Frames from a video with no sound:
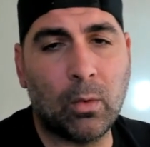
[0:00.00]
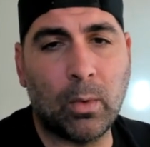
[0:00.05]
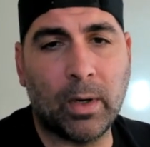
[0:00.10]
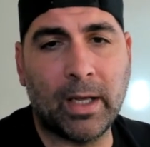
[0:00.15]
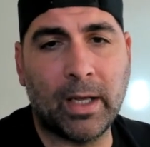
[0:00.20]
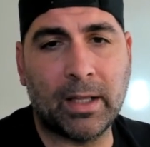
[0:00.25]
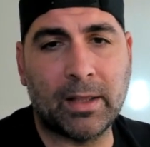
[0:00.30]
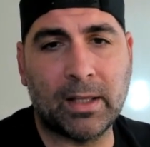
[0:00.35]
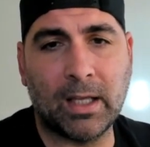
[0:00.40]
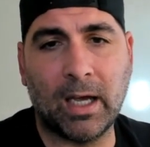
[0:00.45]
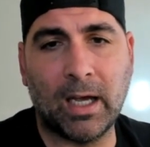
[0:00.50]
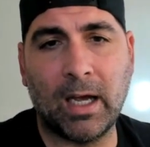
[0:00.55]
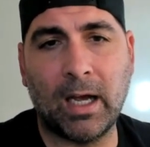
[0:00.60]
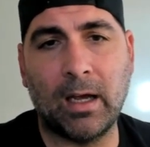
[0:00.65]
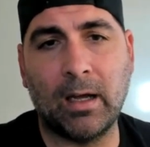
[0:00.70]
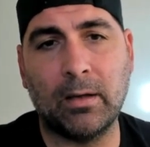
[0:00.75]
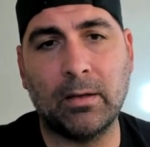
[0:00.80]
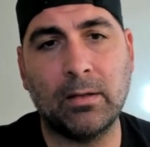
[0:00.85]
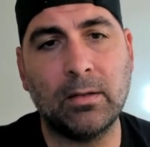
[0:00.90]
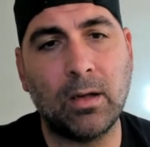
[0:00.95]
with
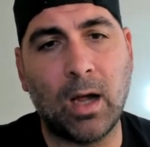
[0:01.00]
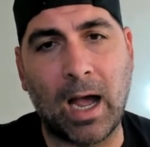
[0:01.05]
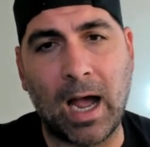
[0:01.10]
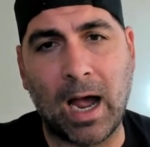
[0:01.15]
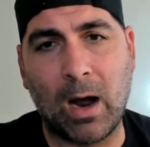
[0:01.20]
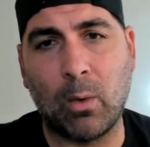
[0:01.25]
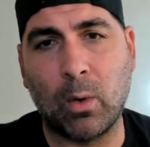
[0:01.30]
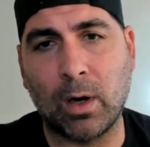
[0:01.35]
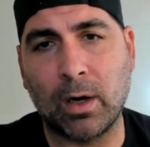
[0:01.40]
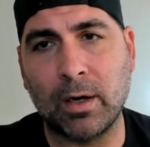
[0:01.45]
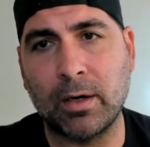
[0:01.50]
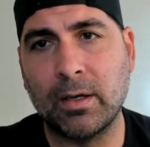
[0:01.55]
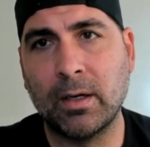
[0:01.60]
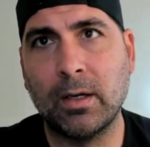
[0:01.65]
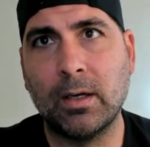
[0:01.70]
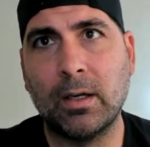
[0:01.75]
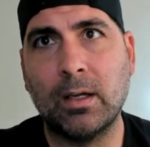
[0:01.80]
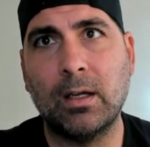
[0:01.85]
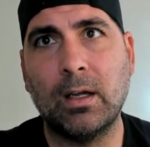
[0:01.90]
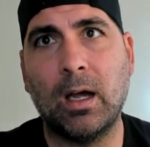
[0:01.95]
Howard,
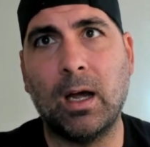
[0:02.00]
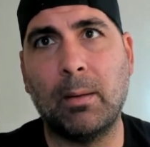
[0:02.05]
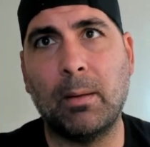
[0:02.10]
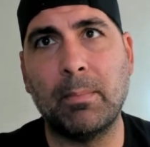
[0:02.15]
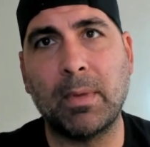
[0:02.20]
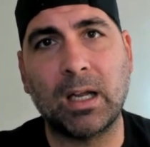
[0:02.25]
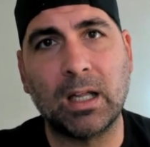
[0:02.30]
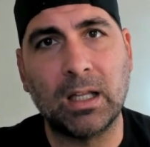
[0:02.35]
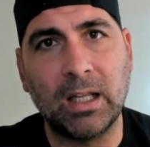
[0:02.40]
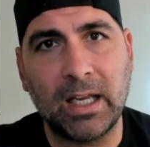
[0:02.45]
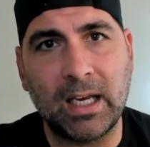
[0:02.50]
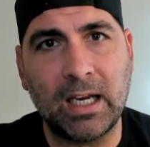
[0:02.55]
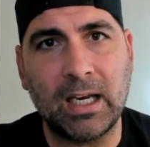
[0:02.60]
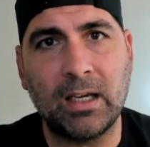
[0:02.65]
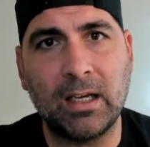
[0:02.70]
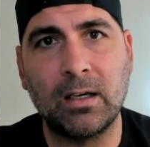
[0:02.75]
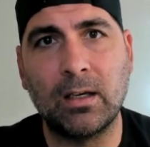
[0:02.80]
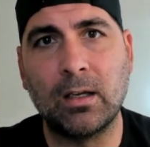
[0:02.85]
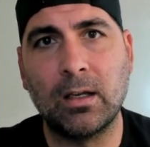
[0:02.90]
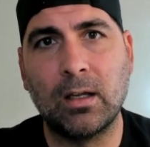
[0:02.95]

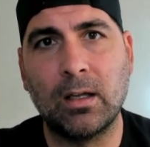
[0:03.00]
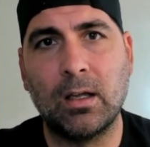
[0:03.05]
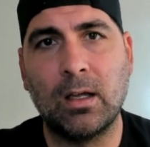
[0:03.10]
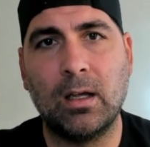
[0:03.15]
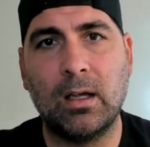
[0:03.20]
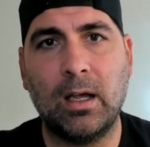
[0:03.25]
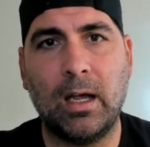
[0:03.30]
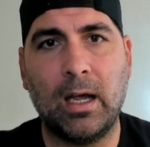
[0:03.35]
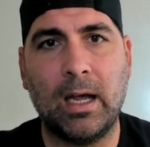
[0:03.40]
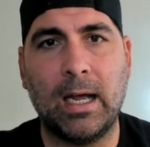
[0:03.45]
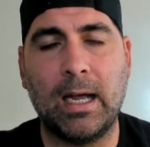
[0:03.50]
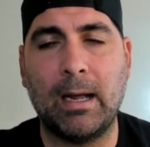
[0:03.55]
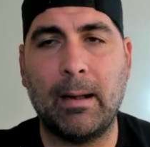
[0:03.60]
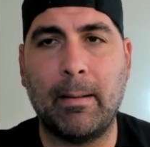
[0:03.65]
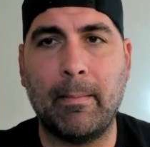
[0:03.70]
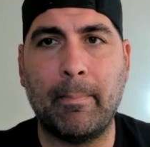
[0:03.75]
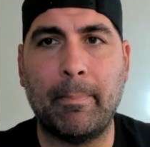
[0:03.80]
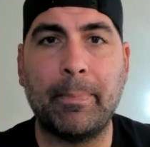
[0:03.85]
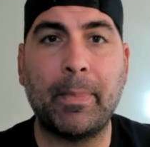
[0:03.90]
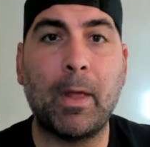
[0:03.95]
McLean,
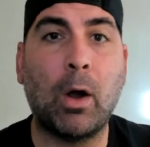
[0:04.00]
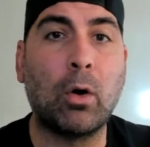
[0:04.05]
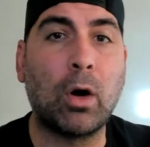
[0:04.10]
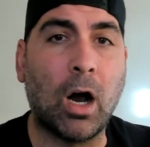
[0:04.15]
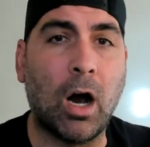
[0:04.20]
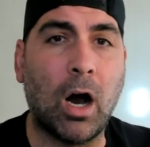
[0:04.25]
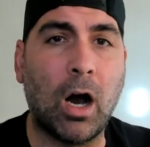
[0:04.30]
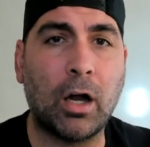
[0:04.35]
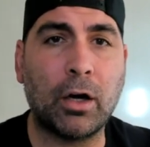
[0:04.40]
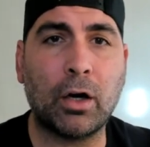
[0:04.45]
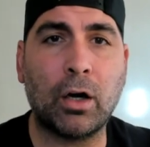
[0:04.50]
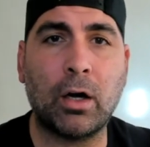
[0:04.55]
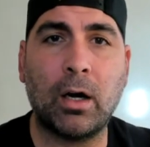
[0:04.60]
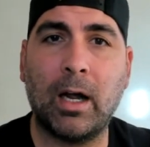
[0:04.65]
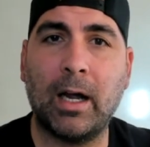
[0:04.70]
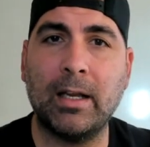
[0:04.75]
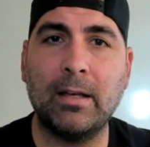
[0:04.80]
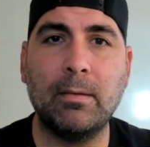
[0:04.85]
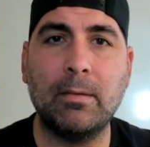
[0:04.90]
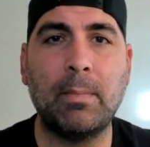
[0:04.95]

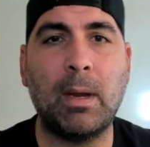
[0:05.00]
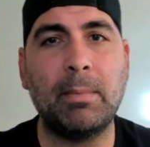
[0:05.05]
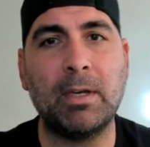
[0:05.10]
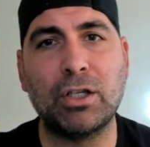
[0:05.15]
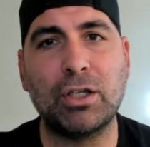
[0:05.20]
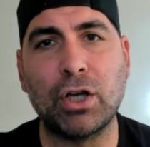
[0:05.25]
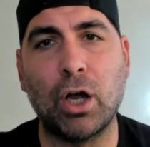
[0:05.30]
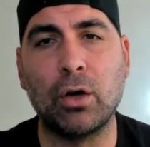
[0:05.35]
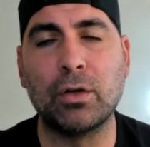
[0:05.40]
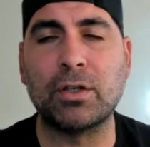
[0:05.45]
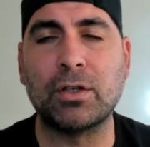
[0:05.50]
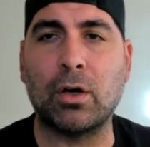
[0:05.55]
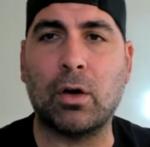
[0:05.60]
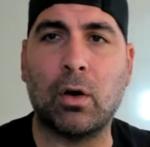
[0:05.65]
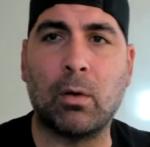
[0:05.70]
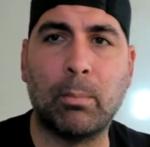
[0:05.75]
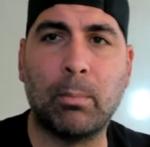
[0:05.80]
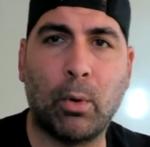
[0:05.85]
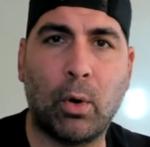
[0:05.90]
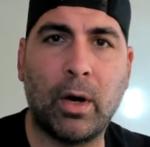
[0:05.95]
O'Connor, maybe Tozer
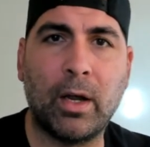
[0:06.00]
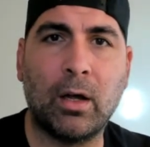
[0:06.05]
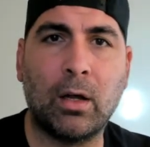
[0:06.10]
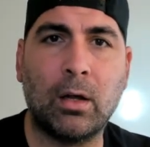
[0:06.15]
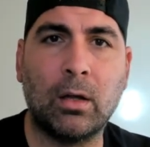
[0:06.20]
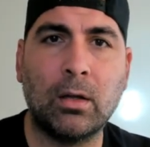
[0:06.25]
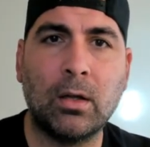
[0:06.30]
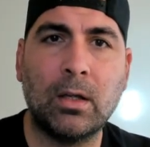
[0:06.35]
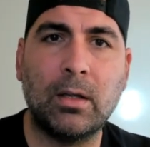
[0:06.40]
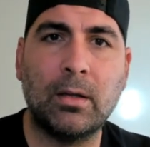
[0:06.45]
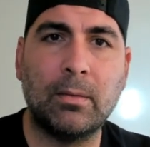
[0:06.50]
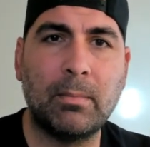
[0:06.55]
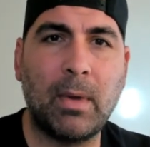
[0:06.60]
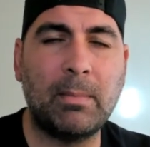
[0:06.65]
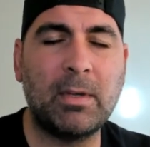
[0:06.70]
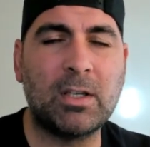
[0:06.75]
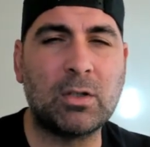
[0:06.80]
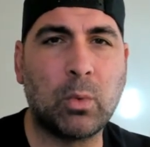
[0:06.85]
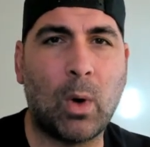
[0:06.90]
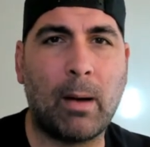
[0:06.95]
or Boyle,
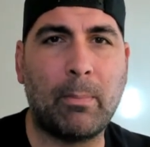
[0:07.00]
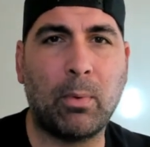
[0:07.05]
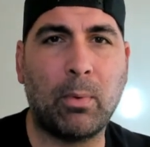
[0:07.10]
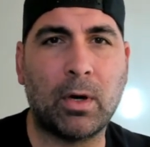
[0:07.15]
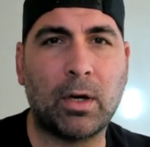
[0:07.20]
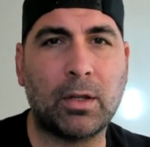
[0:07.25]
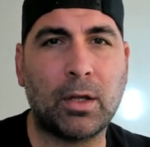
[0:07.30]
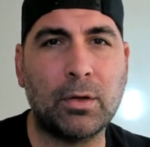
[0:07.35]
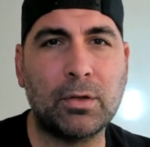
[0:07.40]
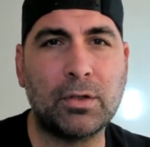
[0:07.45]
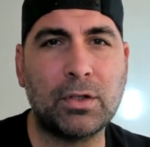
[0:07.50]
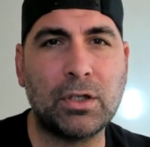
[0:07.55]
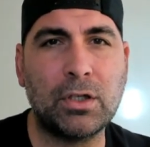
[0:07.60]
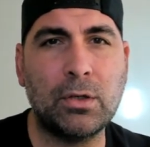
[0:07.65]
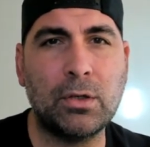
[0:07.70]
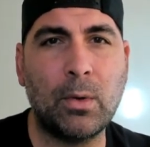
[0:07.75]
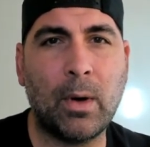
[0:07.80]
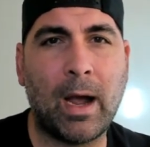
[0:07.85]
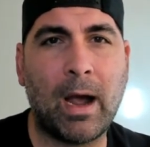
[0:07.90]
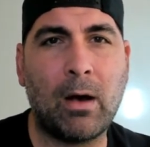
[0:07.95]
maybe swap one of those
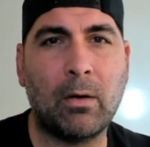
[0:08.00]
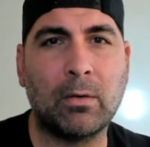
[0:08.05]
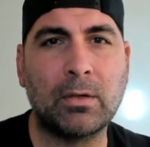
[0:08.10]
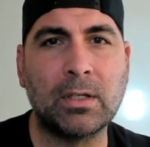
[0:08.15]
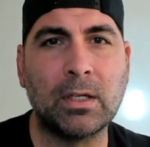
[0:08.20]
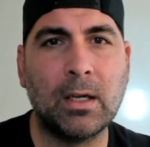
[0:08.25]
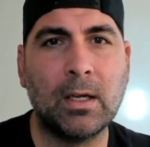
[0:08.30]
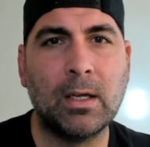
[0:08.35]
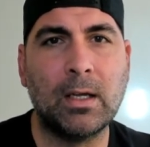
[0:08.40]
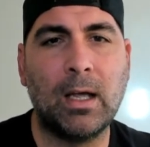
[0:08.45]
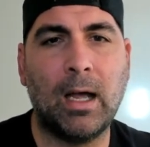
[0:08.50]
two out.